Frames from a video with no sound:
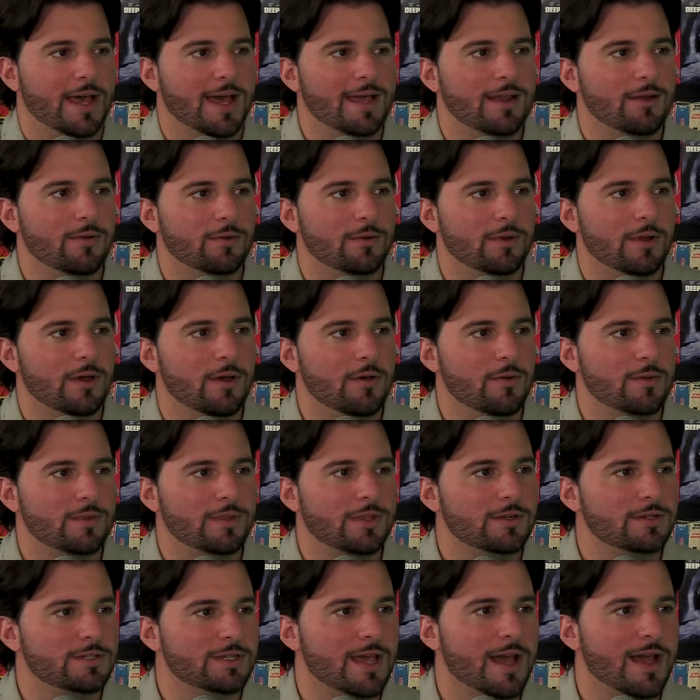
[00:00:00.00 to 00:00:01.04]
I don't know.
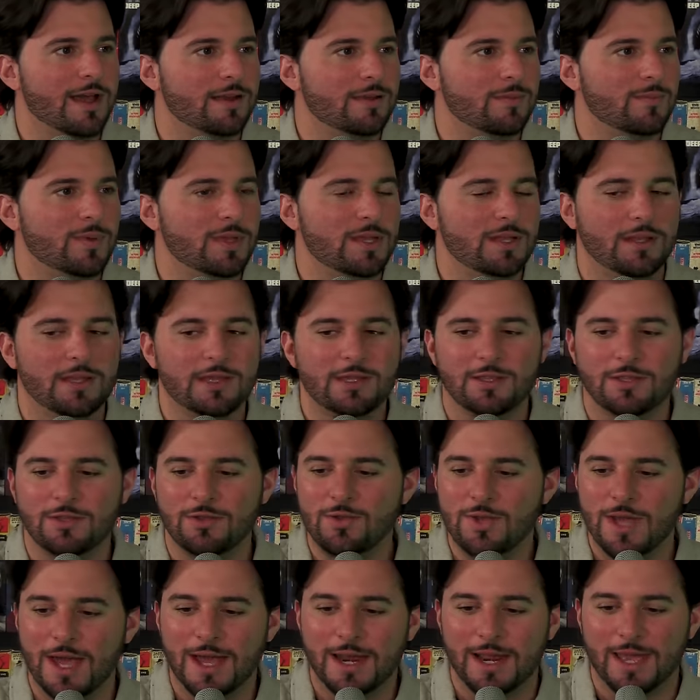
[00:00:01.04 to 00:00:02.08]
There's got to be, like,
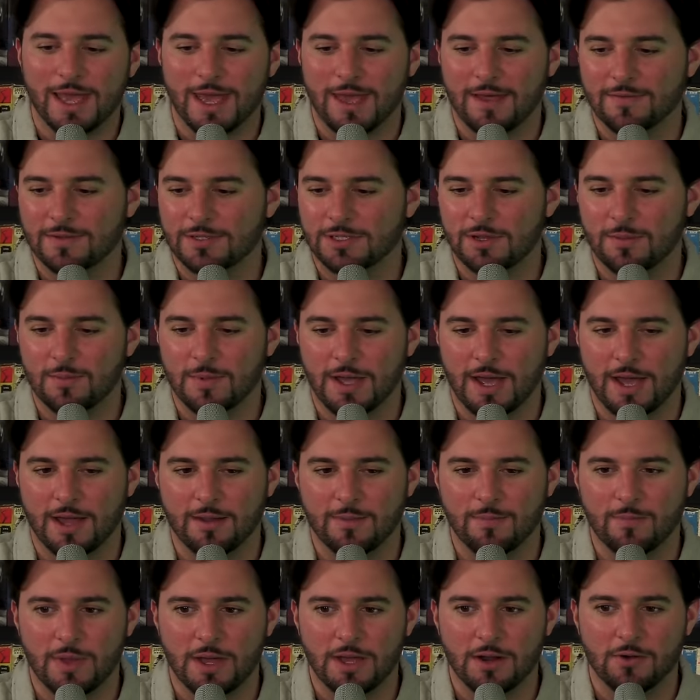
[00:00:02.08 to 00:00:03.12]
you got to have some kind
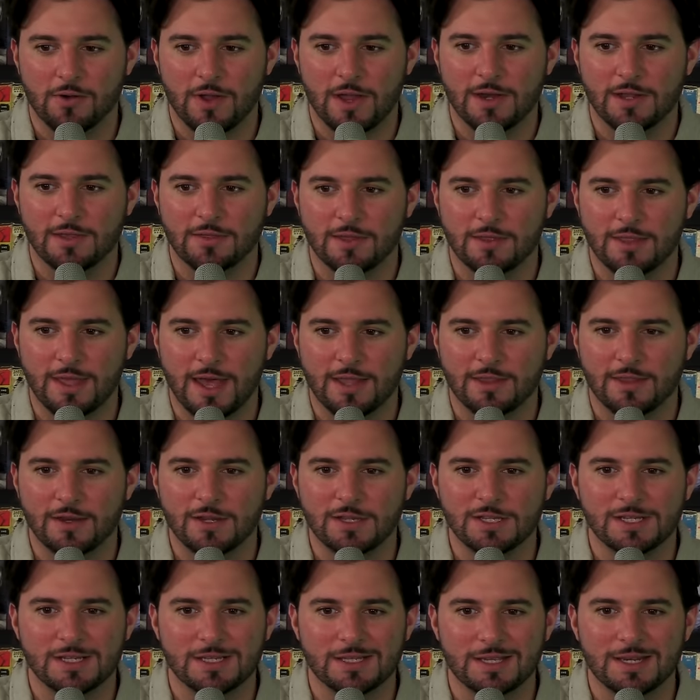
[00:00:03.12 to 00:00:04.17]
of better ending than
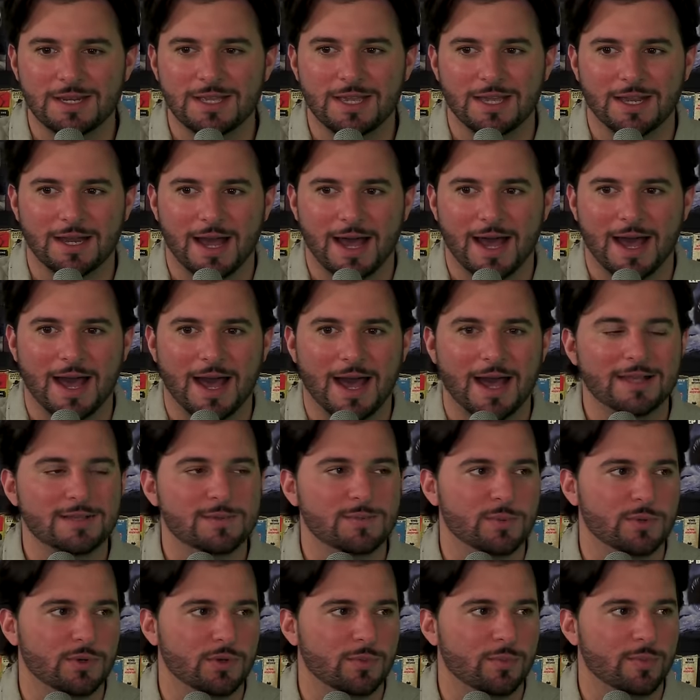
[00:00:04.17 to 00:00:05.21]
he's sitting in a
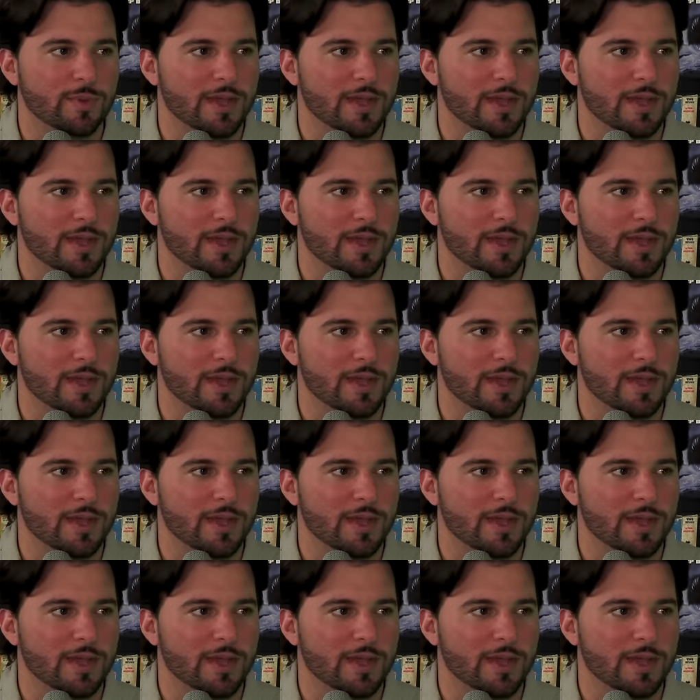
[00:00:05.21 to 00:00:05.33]
hospital.